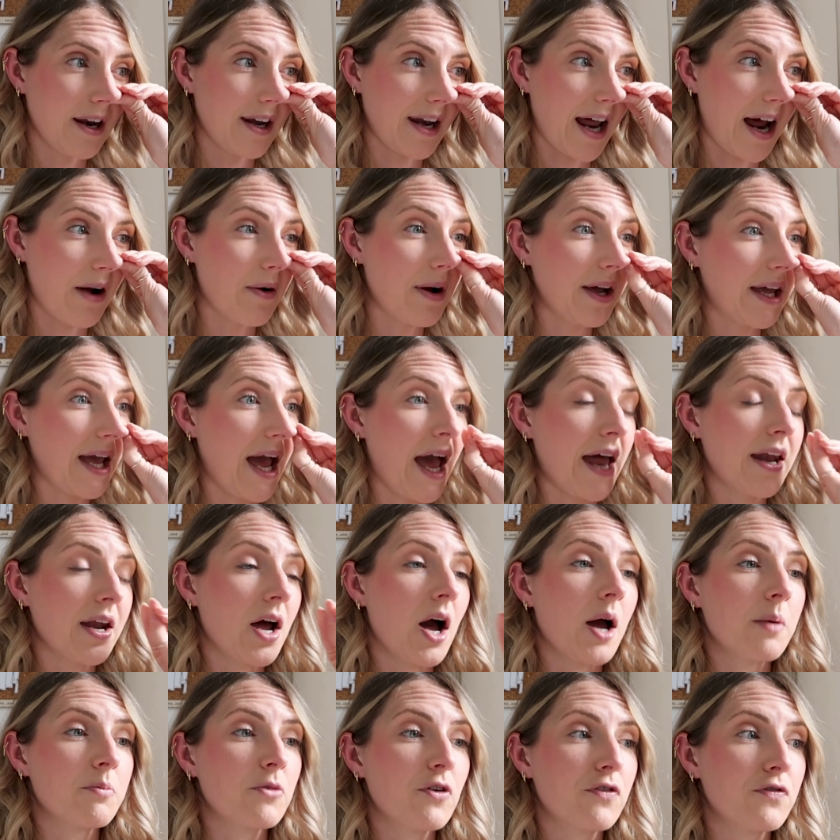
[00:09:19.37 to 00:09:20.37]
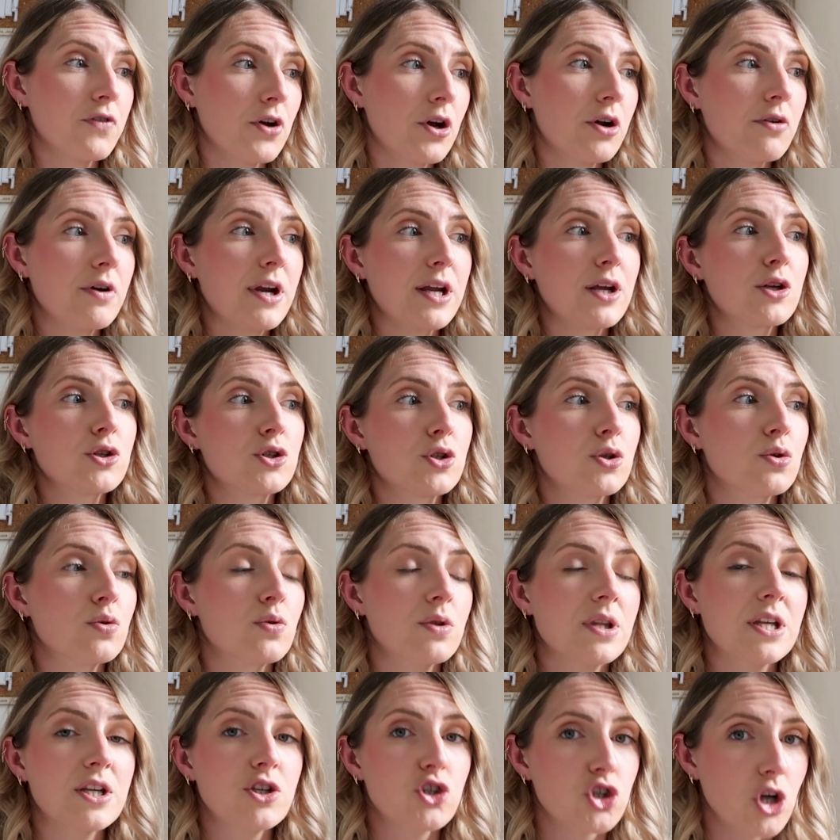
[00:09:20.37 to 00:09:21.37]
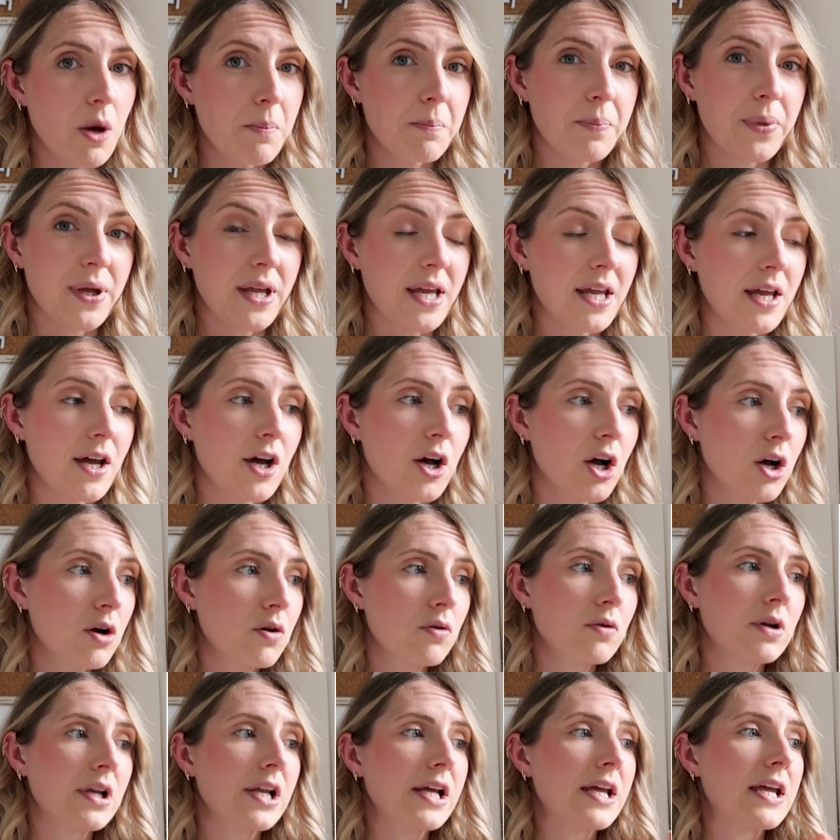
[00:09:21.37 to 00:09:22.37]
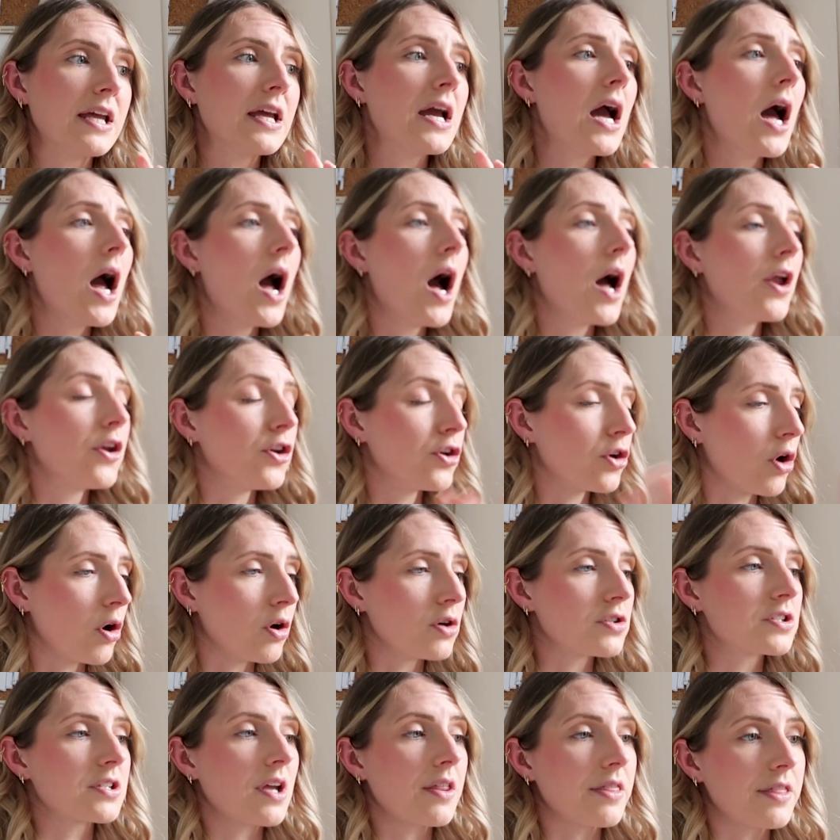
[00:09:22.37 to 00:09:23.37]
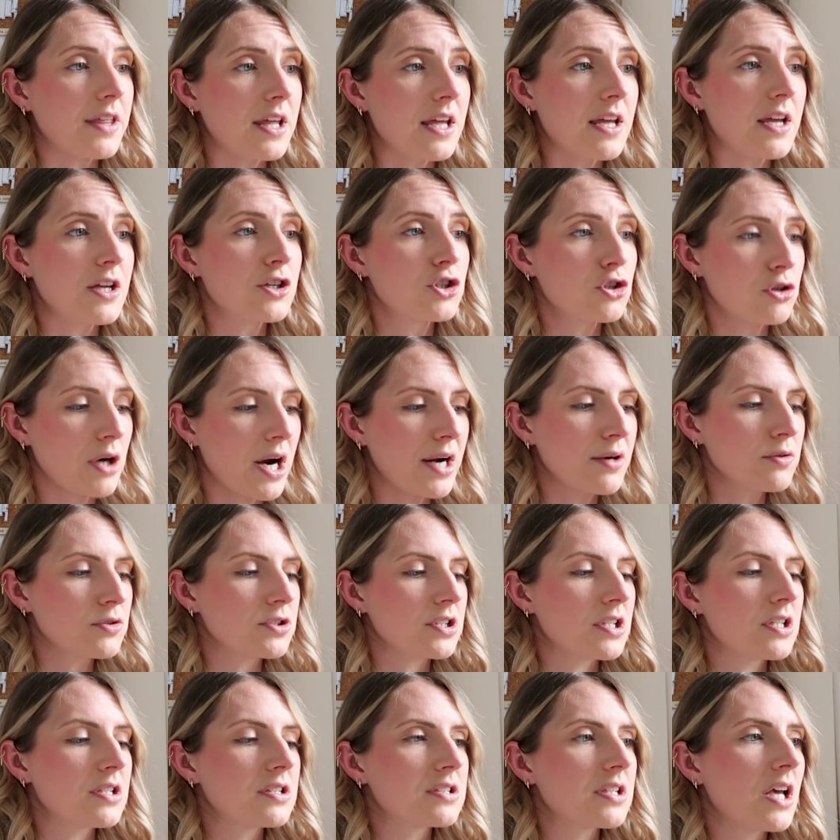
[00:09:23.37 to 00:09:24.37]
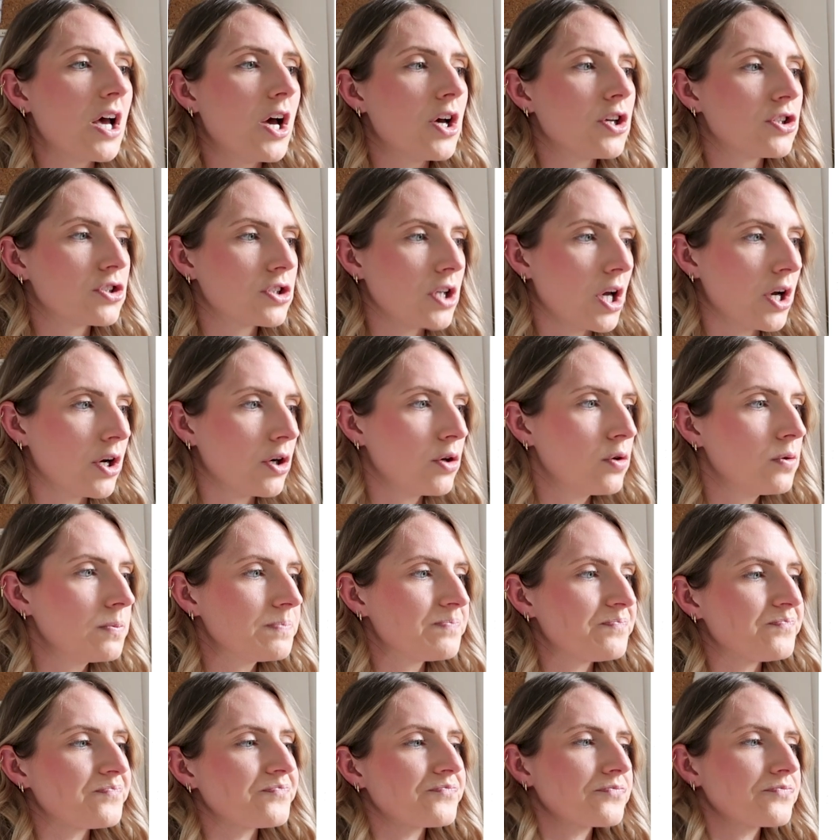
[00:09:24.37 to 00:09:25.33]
Now, again, I'm referring to the jumper here only, not the trousers. So,